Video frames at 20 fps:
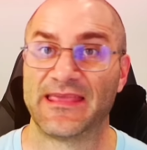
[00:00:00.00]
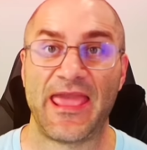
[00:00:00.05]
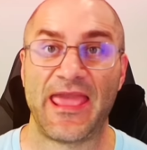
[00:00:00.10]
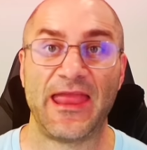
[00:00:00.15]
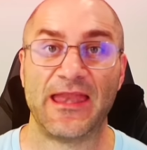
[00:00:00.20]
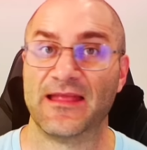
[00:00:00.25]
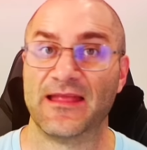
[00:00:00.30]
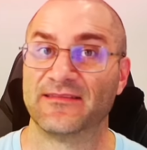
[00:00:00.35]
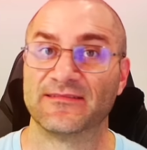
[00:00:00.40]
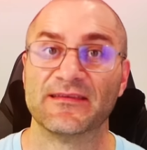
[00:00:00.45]

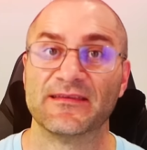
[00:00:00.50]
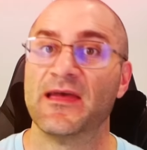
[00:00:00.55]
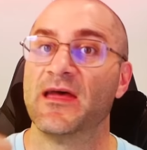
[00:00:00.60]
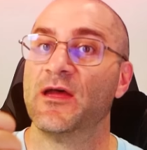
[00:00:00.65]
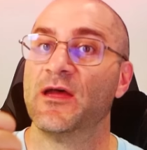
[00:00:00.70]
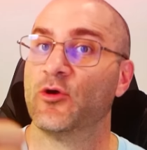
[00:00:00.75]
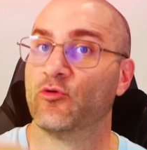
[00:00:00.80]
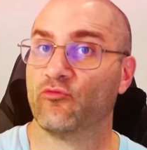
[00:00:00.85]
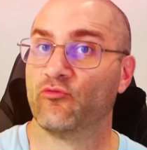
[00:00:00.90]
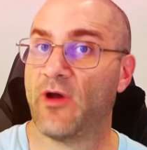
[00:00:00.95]
Again, it's
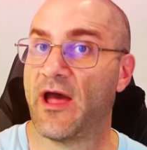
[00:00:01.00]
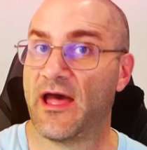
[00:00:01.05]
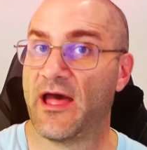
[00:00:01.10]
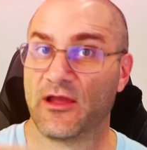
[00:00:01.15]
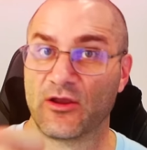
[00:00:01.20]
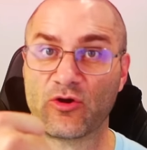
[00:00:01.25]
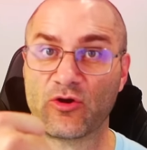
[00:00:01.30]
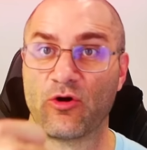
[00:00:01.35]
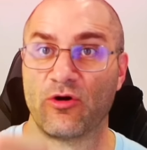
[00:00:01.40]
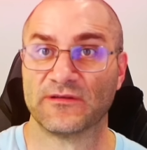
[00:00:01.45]

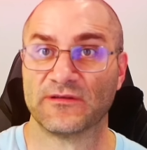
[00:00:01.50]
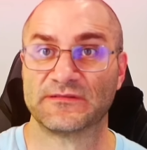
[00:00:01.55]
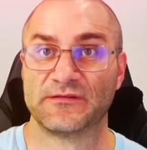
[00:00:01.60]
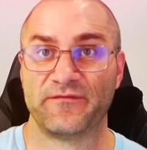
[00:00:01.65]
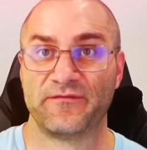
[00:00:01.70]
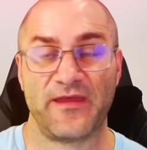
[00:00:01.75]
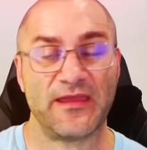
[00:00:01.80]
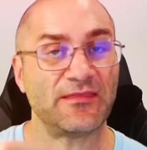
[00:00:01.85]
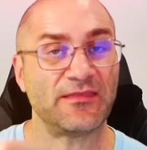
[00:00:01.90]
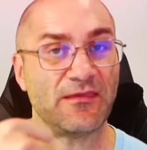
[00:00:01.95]

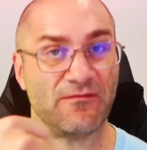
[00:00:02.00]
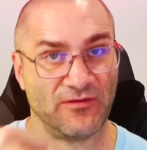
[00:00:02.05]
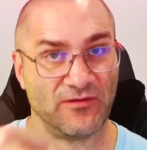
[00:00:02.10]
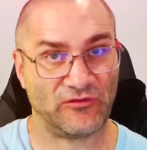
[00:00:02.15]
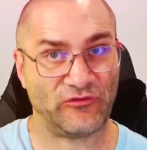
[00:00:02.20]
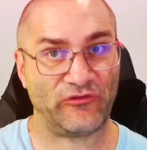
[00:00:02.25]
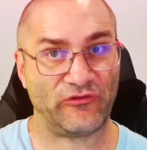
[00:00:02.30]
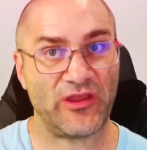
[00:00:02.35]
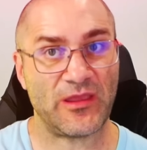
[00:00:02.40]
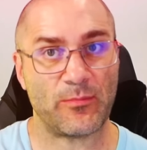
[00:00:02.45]
cost-effective,
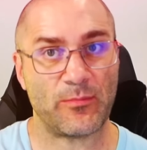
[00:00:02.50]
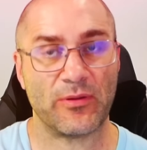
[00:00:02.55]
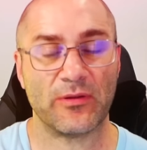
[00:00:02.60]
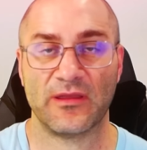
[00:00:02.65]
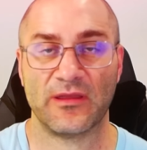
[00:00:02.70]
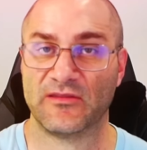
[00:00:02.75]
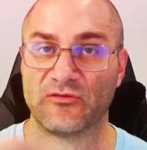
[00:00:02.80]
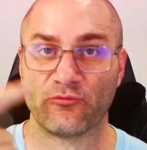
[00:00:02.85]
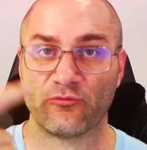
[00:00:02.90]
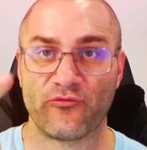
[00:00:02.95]
it's cheap,
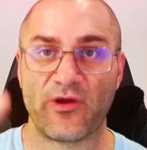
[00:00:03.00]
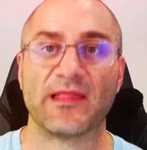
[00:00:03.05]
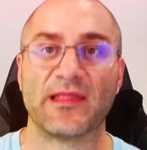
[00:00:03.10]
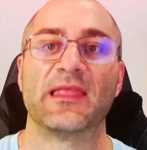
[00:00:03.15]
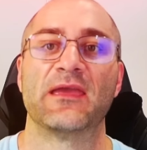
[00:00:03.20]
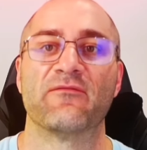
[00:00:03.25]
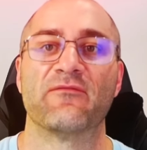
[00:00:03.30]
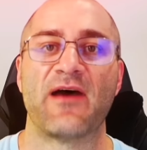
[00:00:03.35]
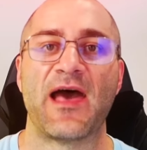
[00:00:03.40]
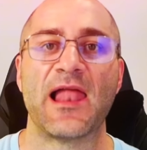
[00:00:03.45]
it's
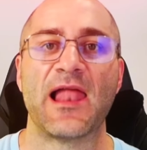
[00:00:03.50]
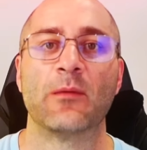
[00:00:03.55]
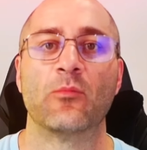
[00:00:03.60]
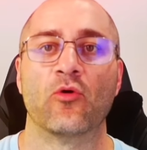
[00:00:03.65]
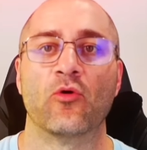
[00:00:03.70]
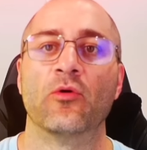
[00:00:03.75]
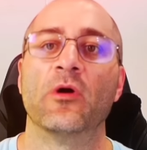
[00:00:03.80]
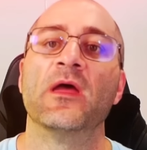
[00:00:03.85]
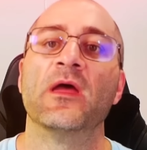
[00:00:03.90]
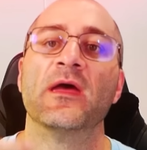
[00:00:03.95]
readily
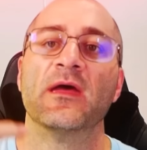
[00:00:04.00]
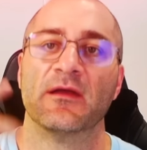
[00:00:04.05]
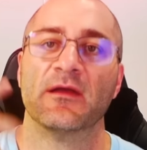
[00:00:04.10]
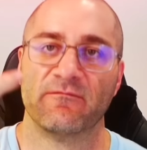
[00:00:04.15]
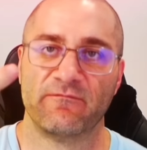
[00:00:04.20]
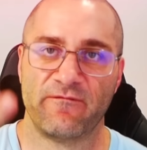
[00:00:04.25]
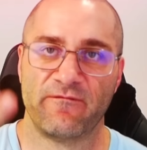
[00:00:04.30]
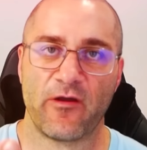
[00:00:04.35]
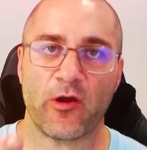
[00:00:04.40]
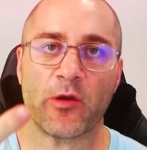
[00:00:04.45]
available,
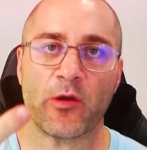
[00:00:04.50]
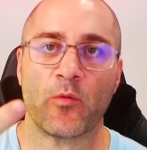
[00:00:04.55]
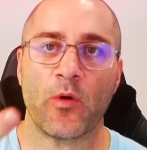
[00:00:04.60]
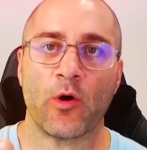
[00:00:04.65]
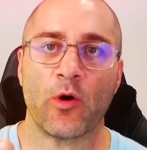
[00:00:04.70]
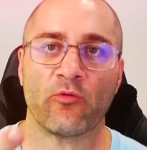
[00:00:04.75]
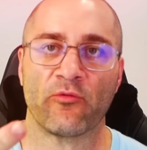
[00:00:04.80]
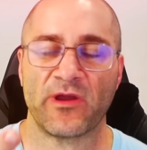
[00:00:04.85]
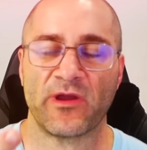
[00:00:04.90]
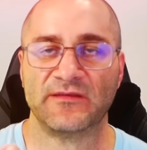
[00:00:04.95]
very
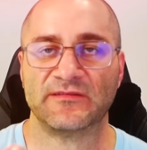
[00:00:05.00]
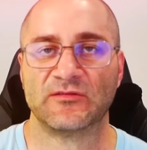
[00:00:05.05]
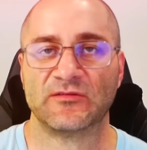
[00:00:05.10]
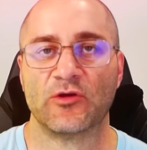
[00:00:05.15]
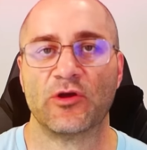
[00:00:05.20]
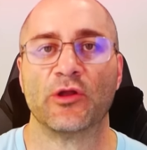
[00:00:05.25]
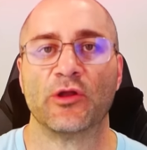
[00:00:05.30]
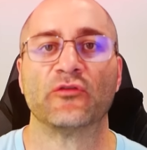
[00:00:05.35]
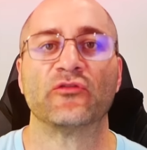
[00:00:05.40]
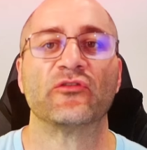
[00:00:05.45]
well
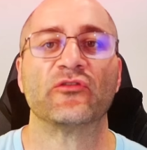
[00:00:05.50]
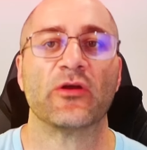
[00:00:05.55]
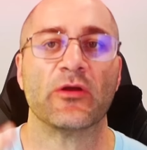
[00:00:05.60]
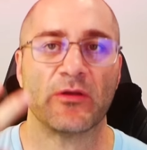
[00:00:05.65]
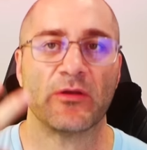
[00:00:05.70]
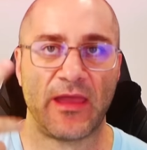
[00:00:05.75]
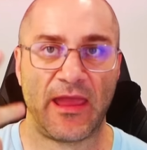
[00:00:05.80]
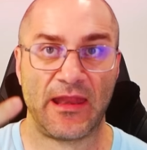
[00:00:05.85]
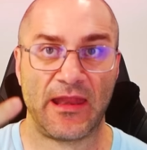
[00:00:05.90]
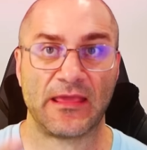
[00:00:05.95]
researched,
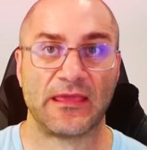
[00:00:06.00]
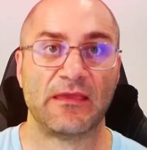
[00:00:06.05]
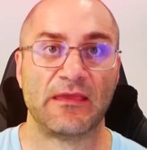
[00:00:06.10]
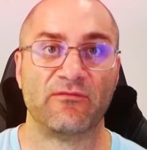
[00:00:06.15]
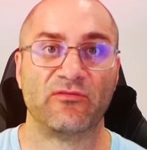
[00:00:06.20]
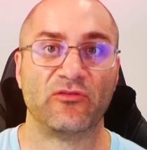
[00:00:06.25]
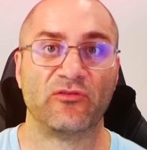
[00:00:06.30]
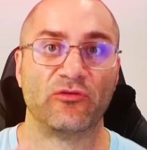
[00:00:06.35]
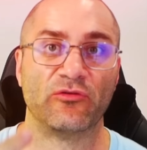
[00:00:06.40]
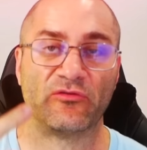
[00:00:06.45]
and it
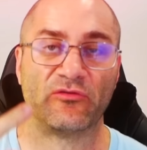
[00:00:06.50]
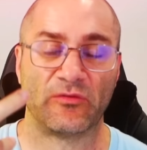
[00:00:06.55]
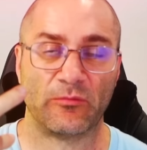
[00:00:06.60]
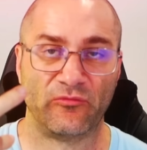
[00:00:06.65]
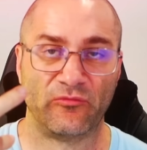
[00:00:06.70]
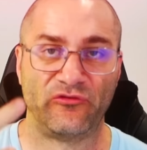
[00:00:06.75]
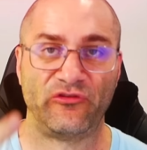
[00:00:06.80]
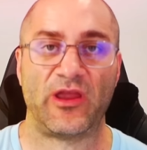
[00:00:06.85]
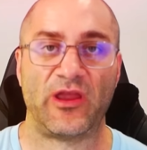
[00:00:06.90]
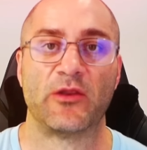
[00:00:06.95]
gives you
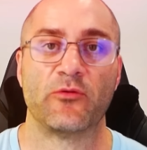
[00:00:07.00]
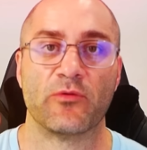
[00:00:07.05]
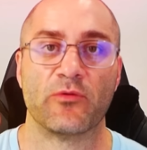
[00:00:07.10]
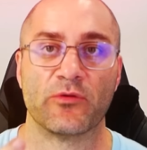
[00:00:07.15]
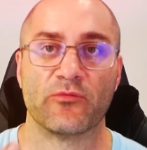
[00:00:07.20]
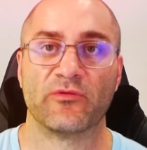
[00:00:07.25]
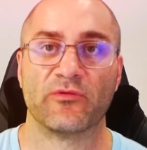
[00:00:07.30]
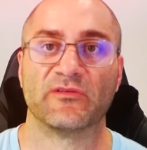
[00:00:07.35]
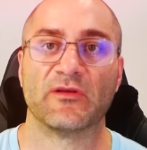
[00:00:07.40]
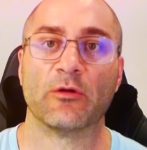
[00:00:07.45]
some
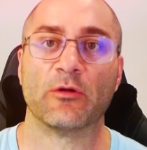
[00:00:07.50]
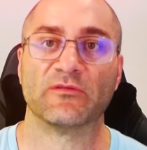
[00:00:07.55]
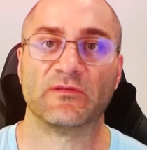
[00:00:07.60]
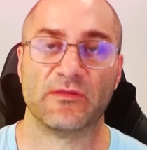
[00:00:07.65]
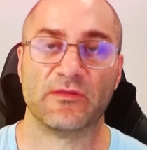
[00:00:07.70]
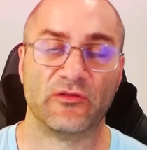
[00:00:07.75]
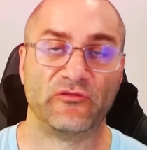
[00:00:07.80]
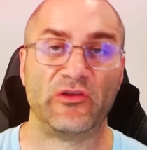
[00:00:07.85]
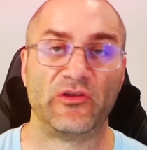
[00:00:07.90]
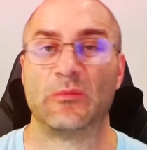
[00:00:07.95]
genuine
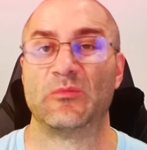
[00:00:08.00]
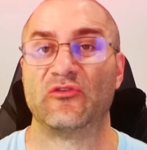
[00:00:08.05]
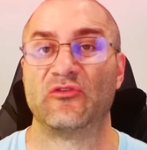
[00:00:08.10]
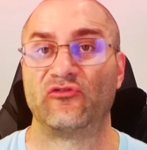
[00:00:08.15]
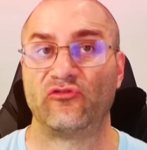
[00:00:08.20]
results in the gym.